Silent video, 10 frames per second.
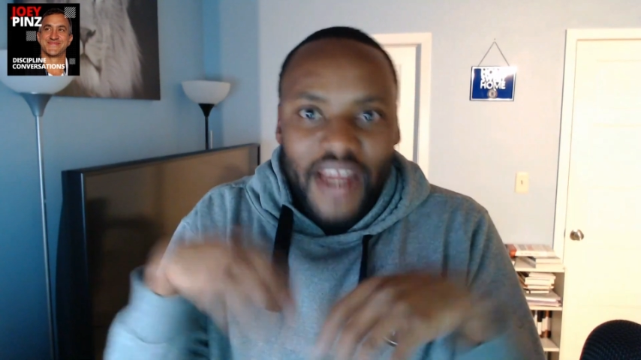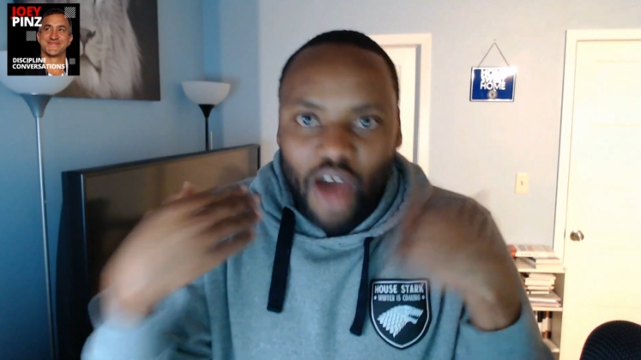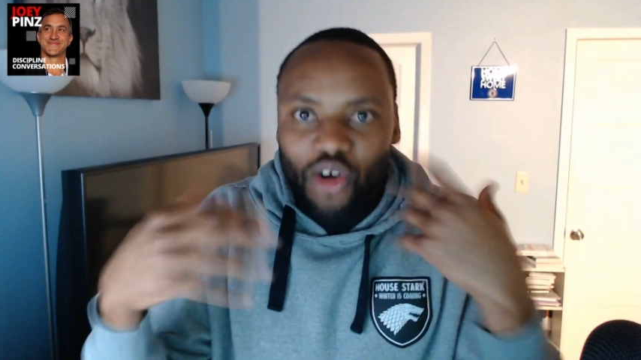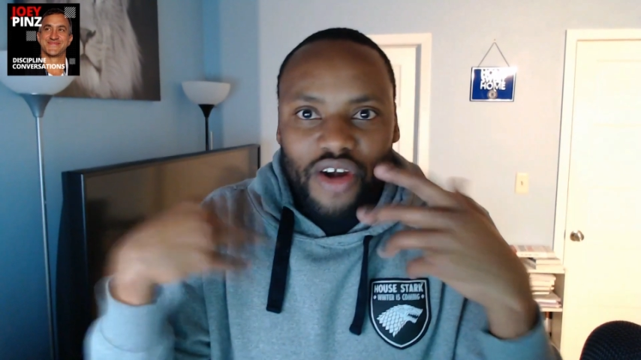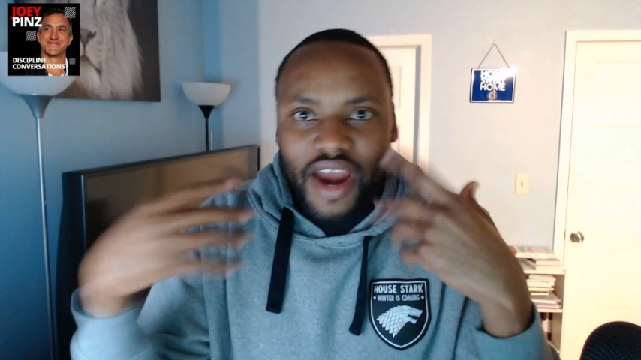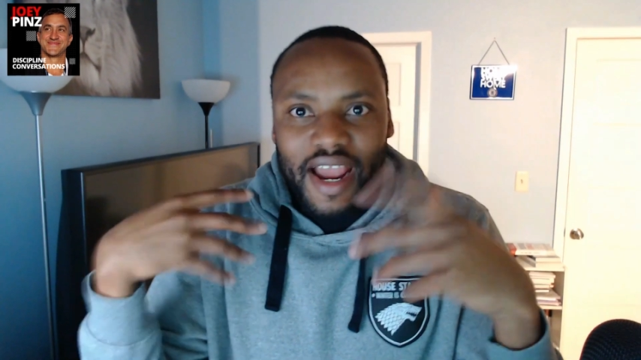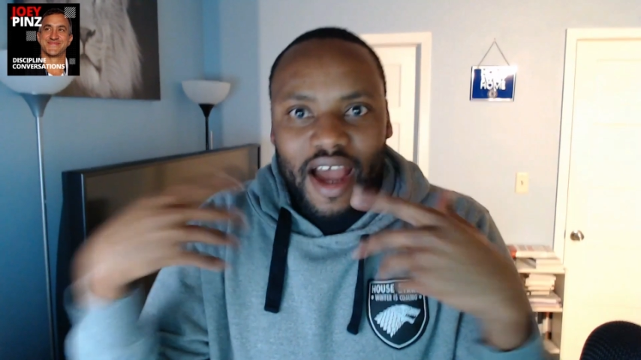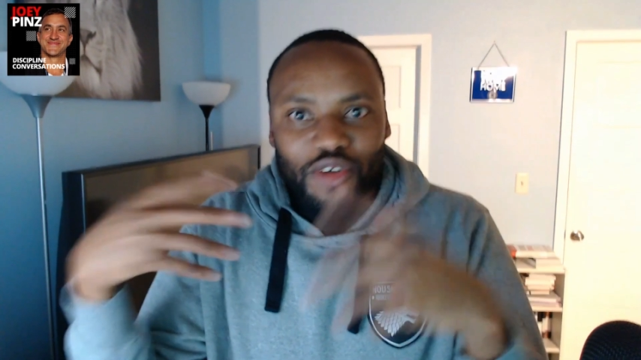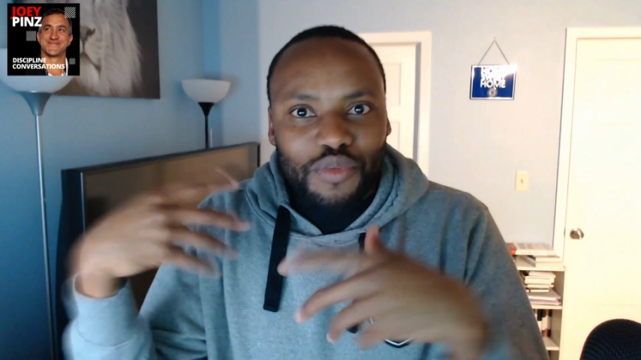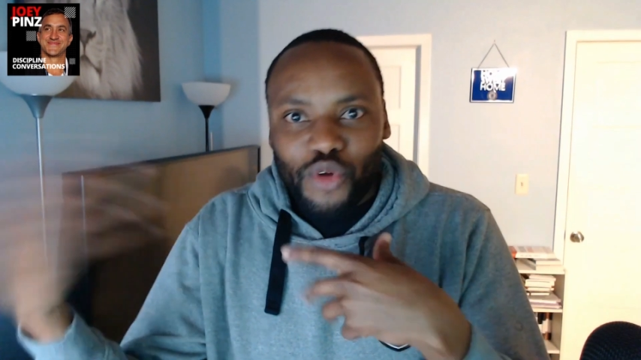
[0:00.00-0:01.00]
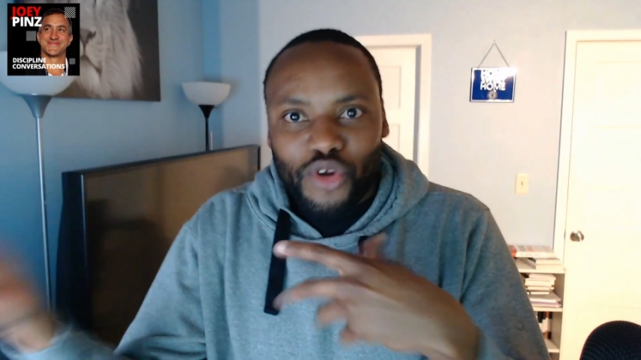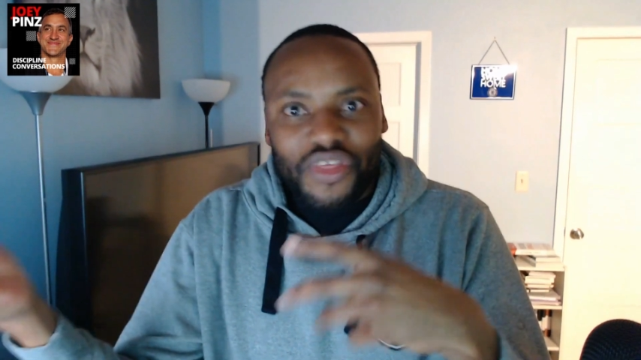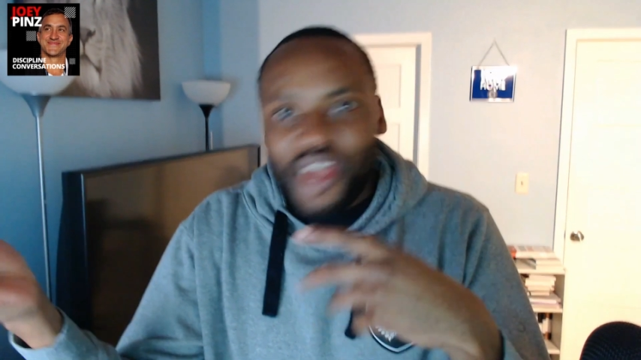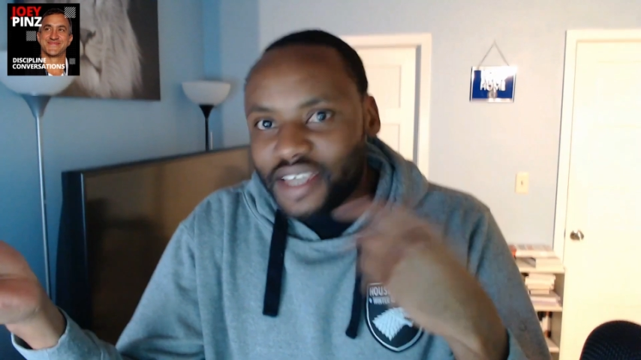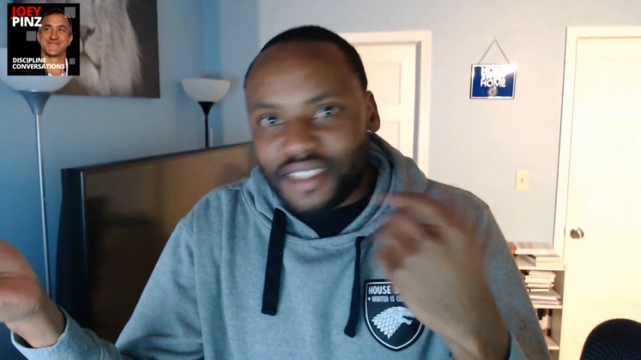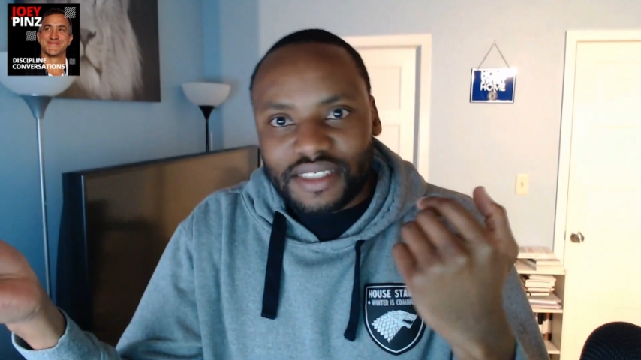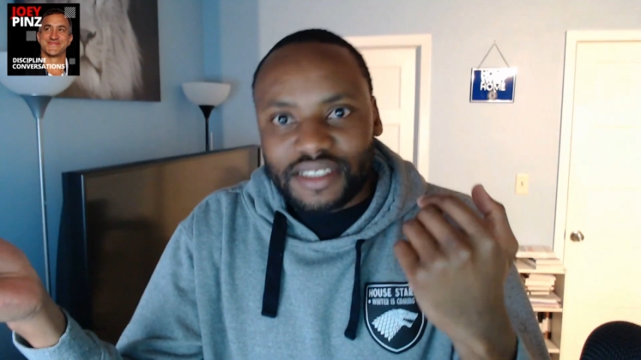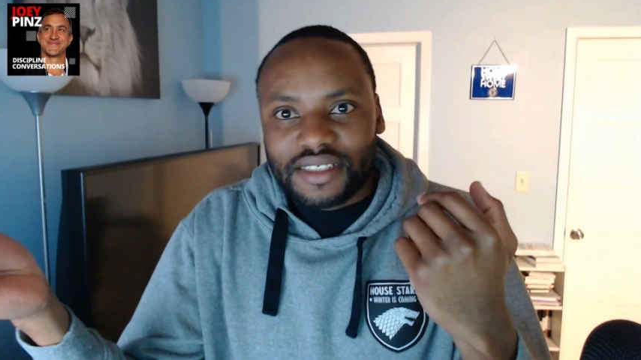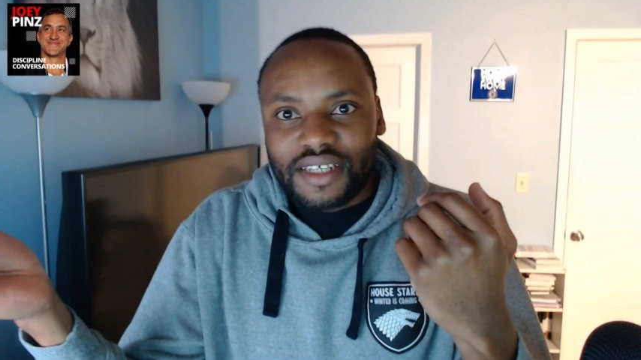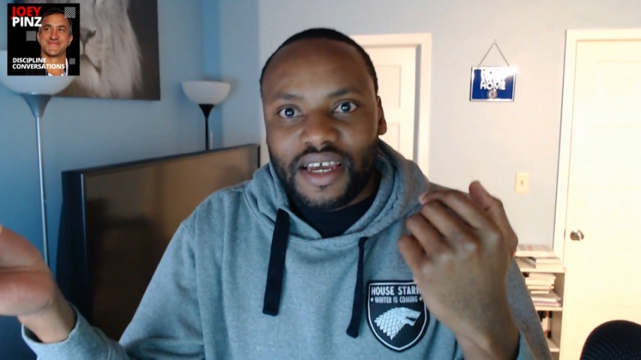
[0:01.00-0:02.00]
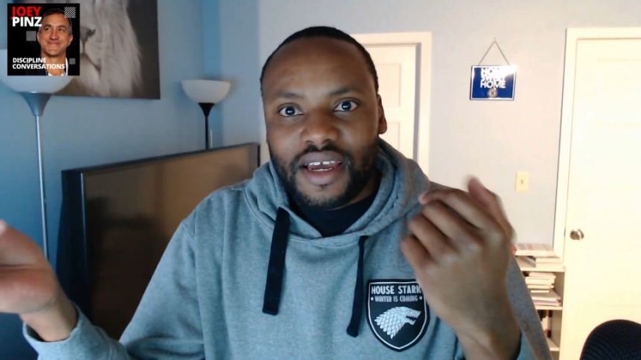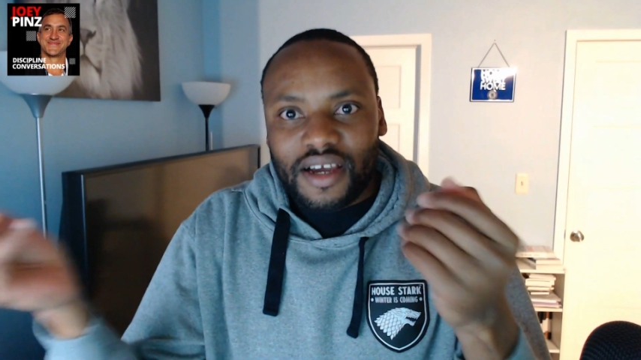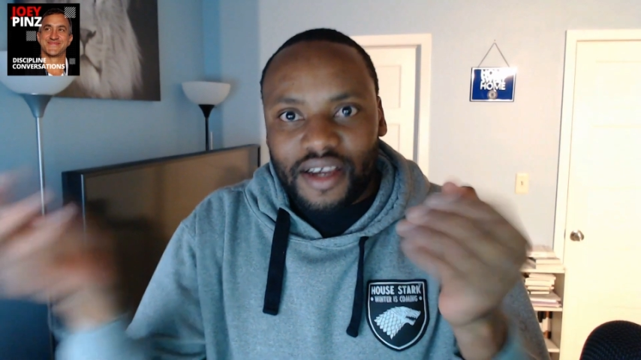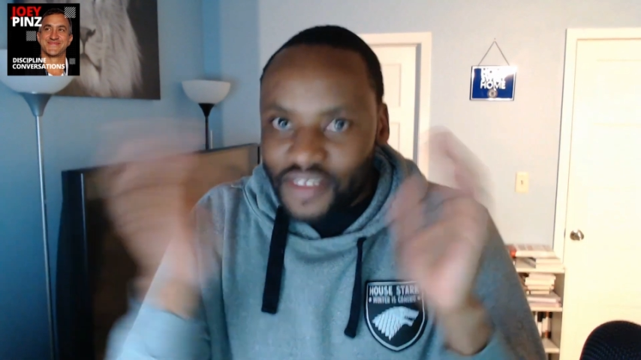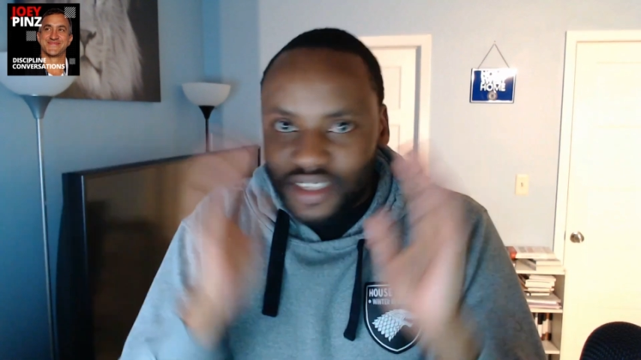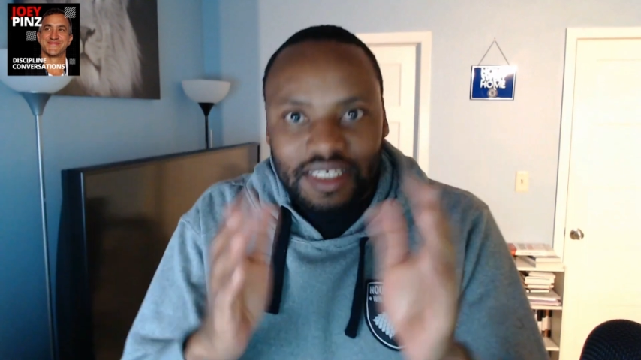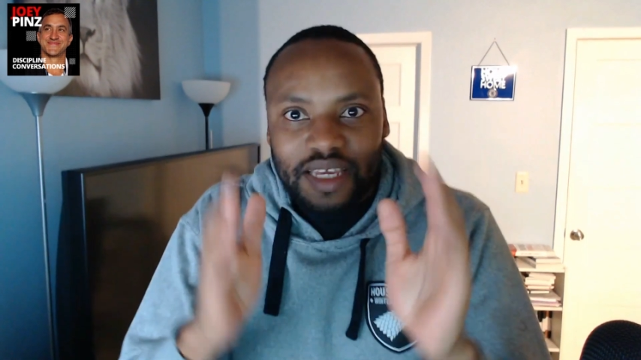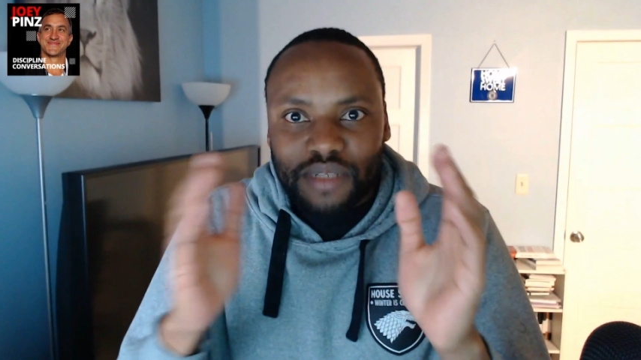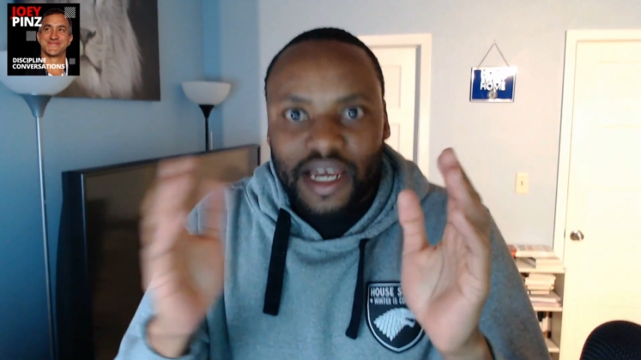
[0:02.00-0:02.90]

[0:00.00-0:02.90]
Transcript: you can now crank out more things in